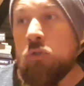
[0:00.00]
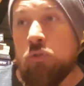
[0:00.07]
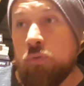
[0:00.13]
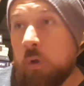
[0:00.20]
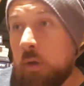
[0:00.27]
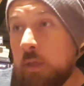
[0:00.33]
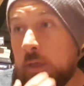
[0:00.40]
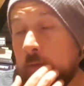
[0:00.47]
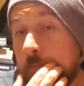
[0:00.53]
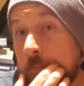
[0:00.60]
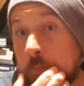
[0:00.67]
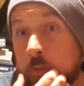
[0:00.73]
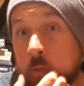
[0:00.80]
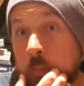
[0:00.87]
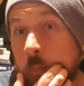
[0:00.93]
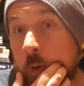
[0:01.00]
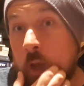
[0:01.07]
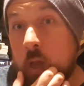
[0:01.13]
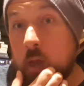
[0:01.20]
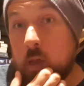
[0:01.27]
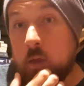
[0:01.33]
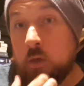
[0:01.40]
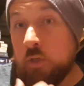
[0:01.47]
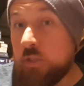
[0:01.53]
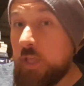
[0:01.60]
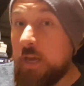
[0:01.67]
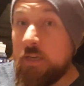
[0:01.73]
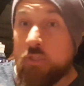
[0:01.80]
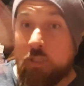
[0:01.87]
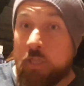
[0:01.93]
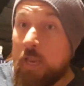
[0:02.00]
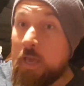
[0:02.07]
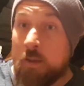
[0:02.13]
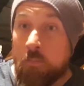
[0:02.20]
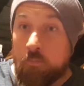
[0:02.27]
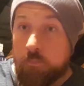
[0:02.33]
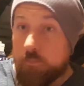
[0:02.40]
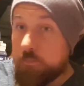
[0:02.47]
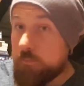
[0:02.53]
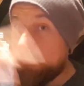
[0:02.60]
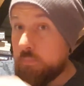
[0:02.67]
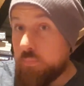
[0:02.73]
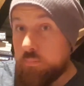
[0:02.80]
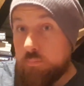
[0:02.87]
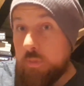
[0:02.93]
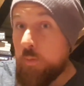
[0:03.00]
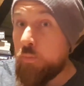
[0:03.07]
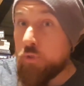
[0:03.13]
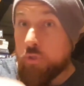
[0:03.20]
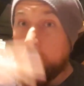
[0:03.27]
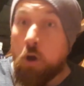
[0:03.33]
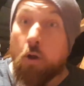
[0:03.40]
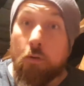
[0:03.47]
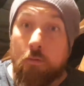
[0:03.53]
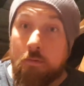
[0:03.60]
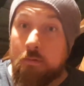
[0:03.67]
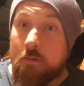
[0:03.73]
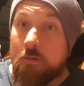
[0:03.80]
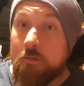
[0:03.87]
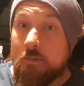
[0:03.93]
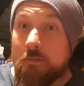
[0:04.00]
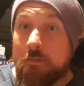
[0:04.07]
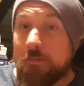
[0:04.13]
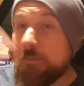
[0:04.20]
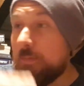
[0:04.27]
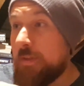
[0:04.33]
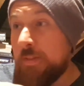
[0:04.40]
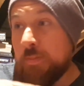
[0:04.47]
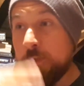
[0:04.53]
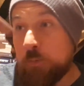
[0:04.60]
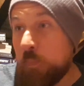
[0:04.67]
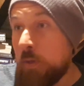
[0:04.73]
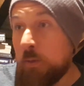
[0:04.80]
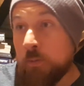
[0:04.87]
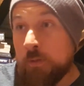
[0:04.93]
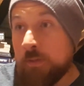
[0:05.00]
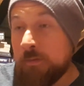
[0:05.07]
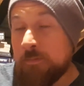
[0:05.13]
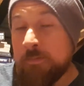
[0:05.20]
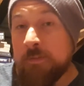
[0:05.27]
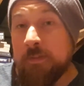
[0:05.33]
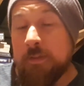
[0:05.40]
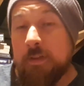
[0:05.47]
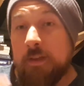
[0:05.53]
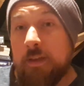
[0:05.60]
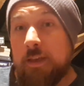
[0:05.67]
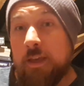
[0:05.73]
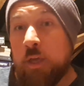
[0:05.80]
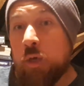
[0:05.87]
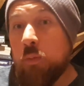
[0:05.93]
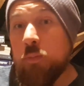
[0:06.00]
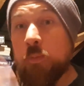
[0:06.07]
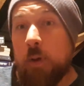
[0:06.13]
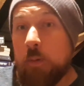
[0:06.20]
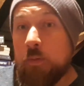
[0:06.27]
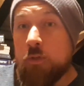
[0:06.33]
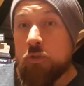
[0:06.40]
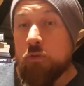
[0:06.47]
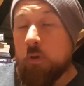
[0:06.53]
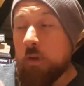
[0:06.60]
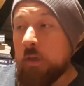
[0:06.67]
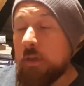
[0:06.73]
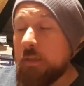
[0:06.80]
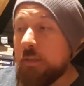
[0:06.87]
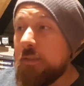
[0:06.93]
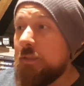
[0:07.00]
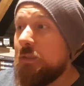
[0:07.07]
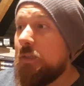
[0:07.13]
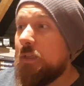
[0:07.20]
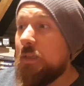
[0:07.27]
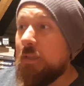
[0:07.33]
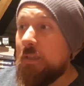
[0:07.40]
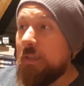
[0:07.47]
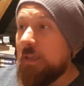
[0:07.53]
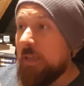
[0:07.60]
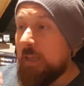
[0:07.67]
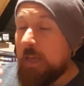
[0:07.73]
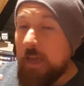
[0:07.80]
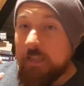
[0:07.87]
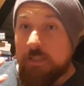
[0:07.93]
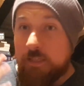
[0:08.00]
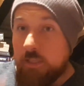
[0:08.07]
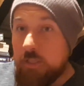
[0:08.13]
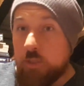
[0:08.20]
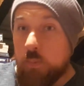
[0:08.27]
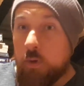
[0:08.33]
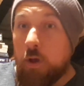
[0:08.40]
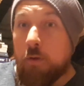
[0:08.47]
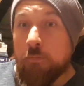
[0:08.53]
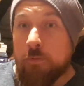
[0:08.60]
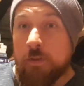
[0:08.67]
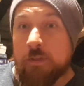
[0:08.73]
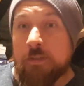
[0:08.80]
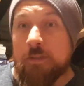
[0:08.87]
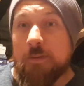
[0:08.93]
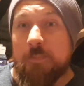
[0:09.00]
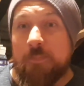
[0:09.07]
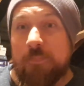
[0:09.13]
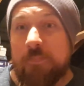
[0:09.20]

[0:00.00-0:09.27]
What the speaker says: a trolley from somewhere because they just let him. He was gone in this building. He comes back with the trolley. He gets into an office,